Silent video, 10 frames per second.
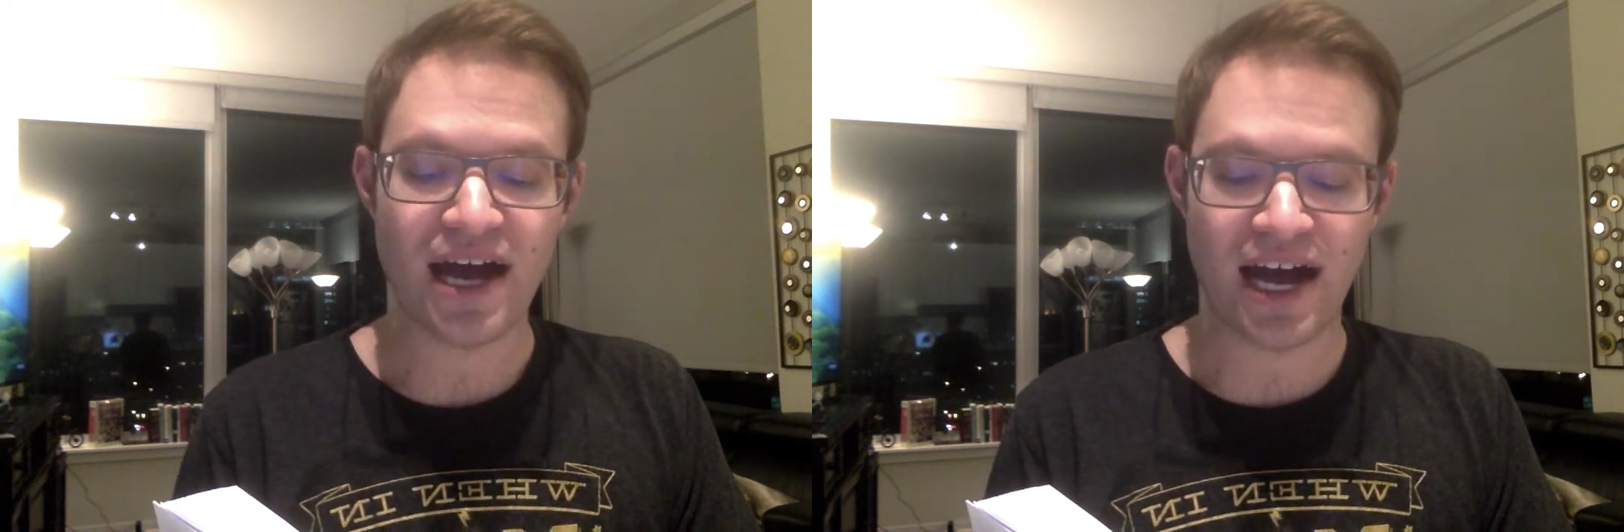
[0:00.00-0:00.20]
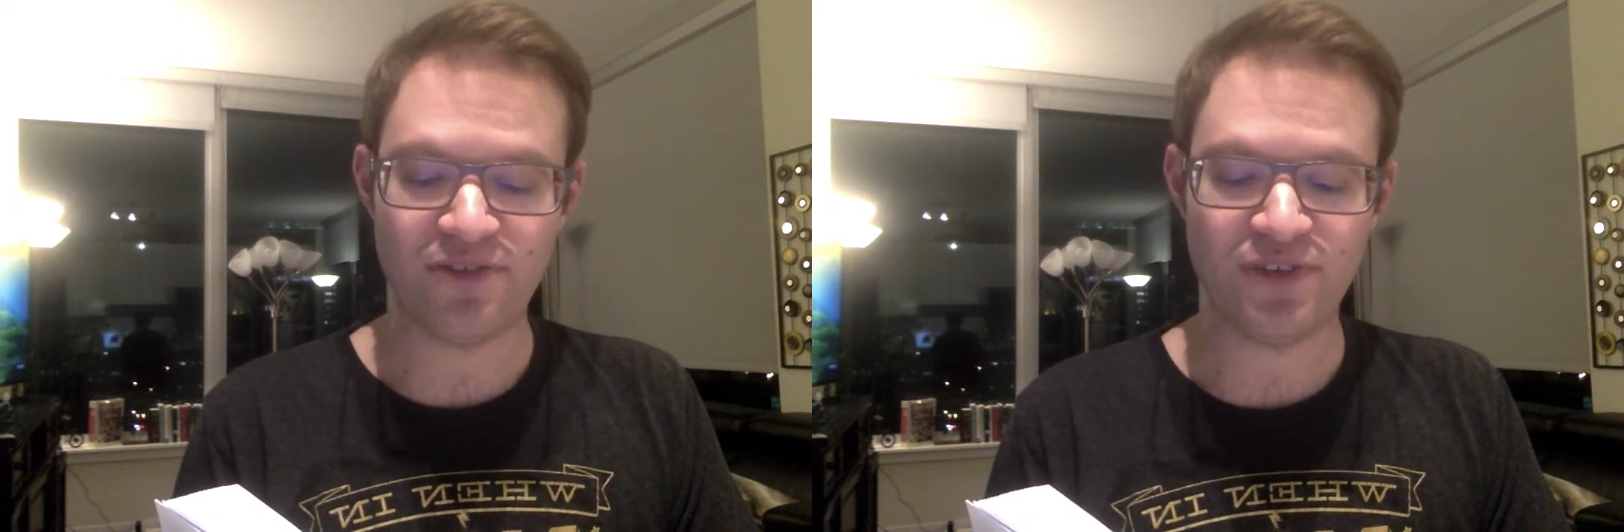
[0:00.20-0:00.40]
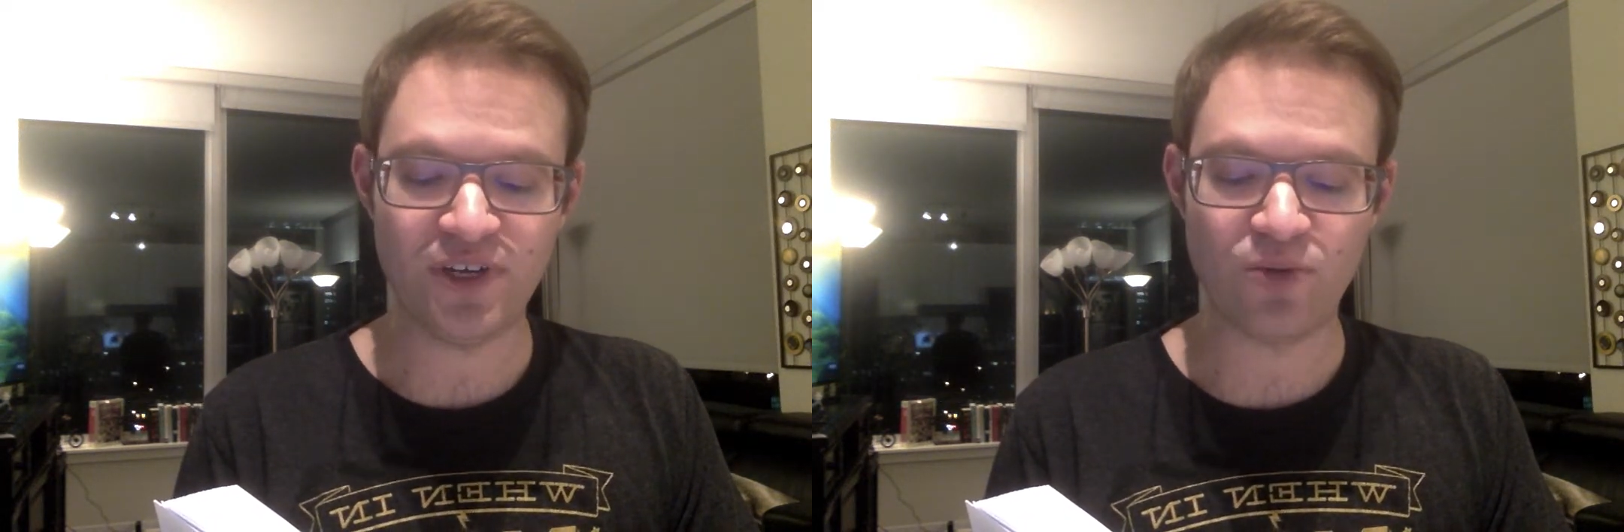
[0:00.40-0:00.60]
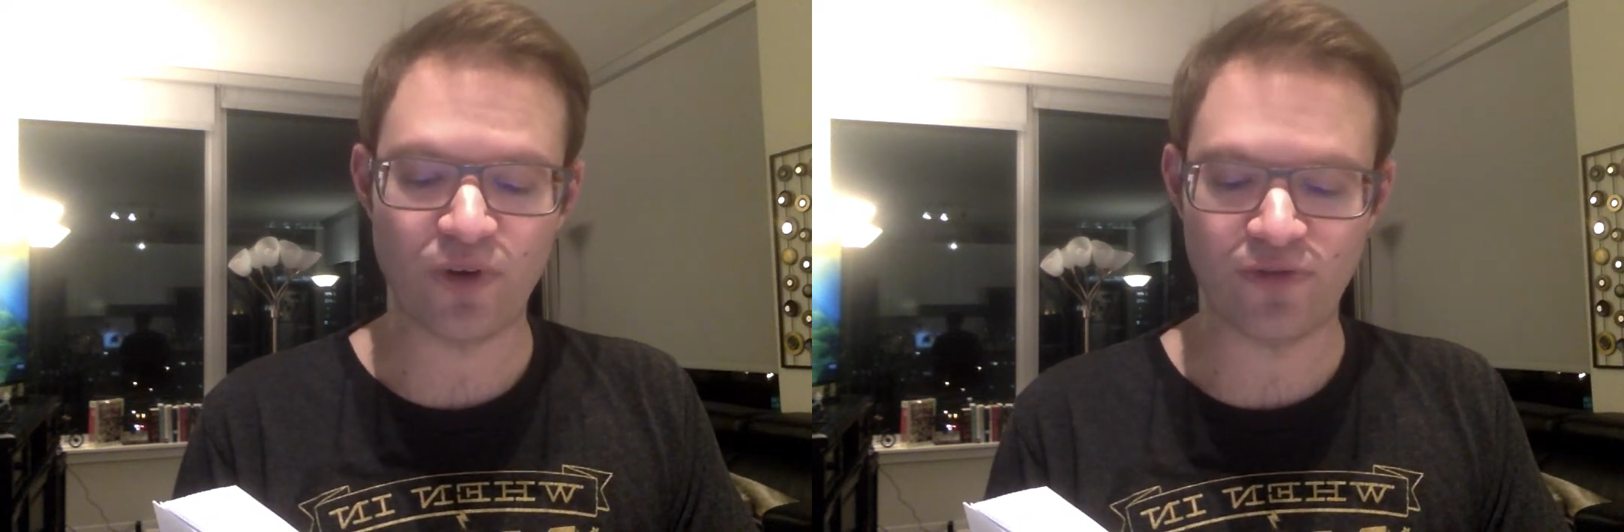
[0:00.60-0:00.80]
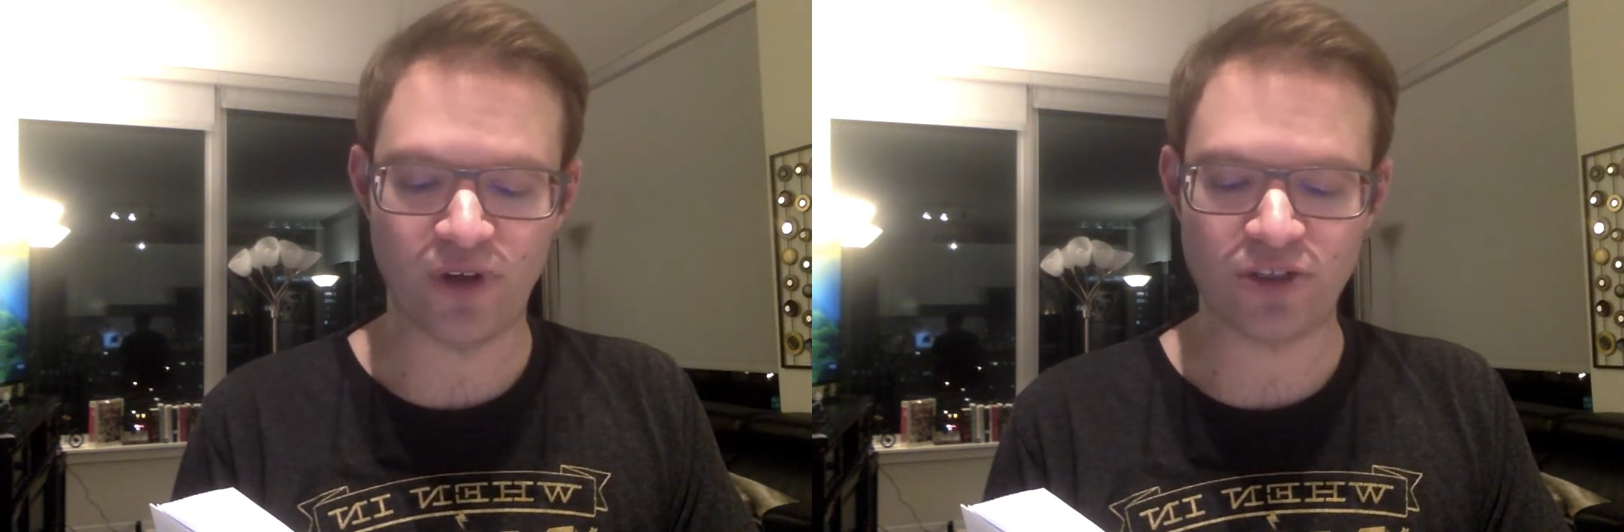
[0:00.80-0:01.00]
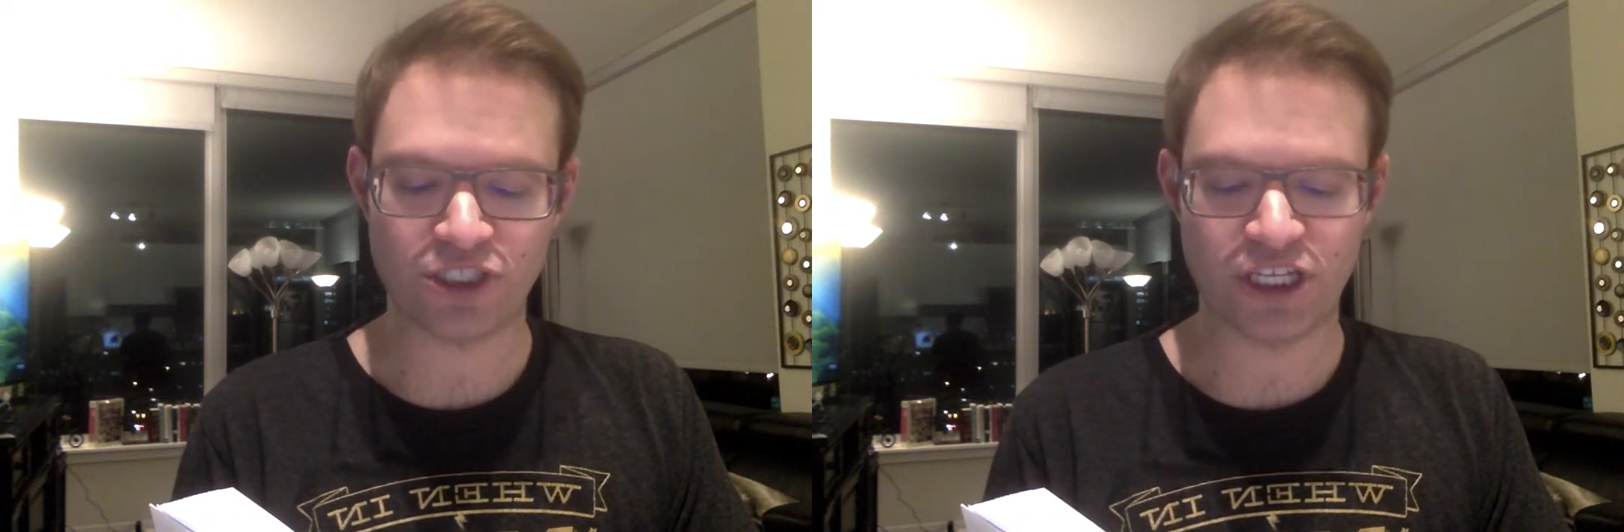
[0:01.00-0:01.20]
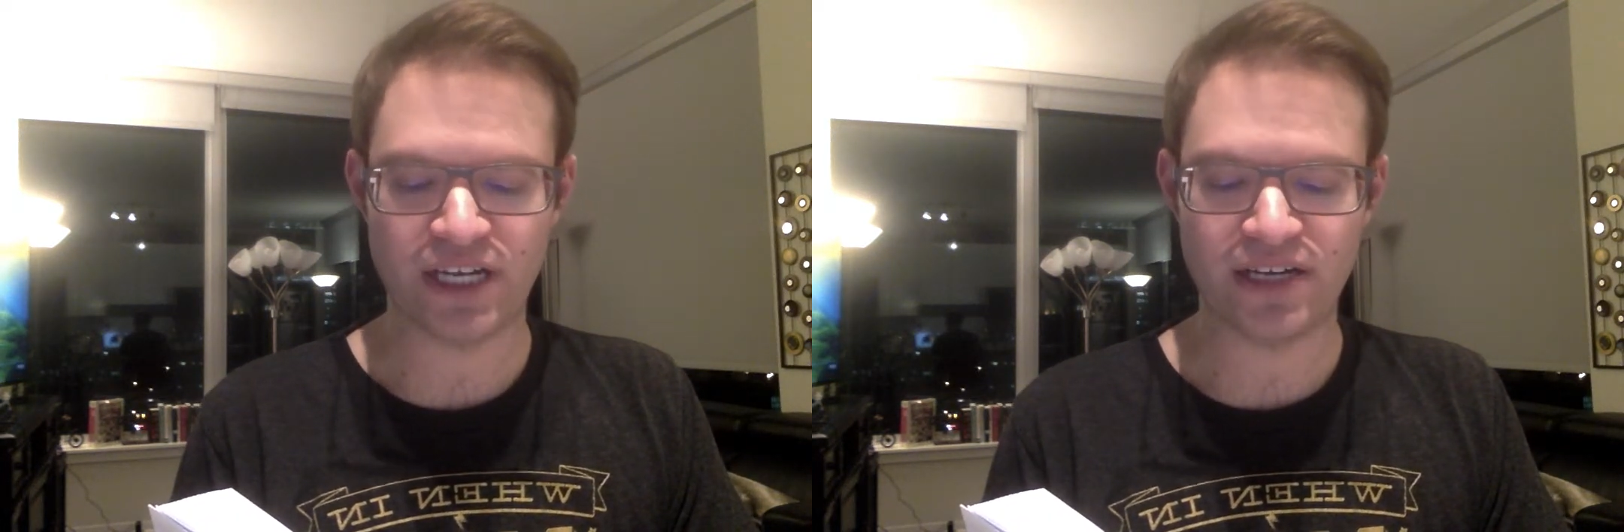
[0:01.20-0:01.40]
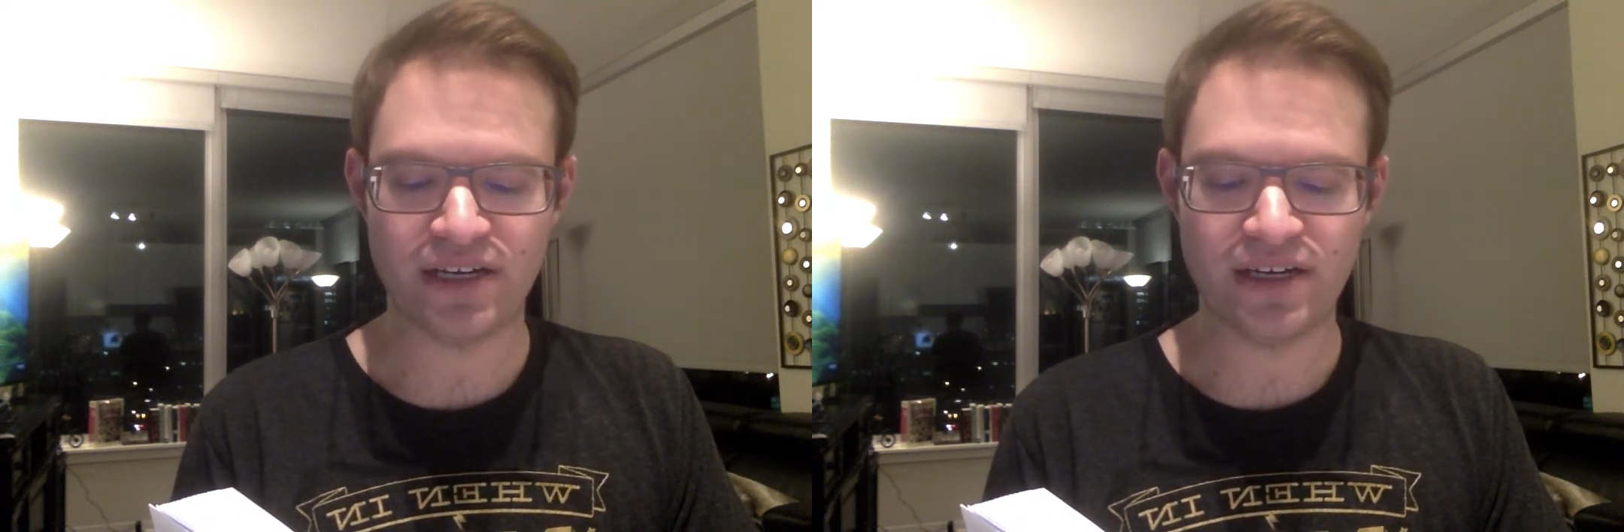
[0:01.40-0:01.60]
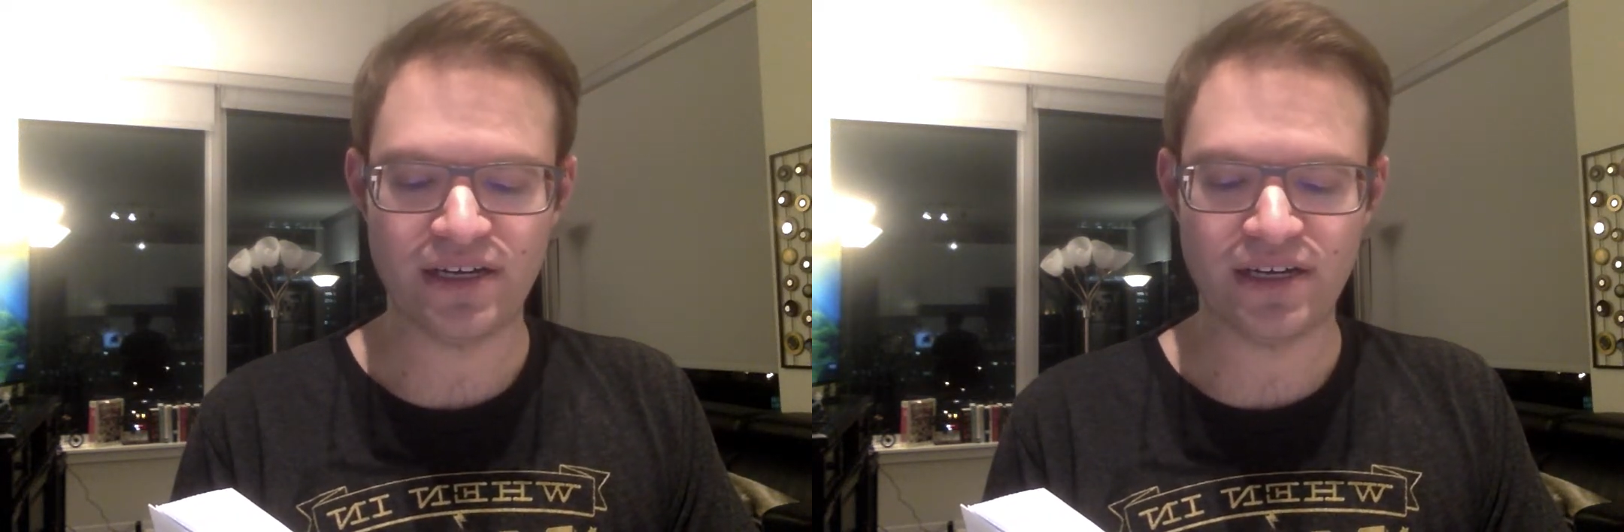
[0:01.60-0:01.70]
I feel revulsion.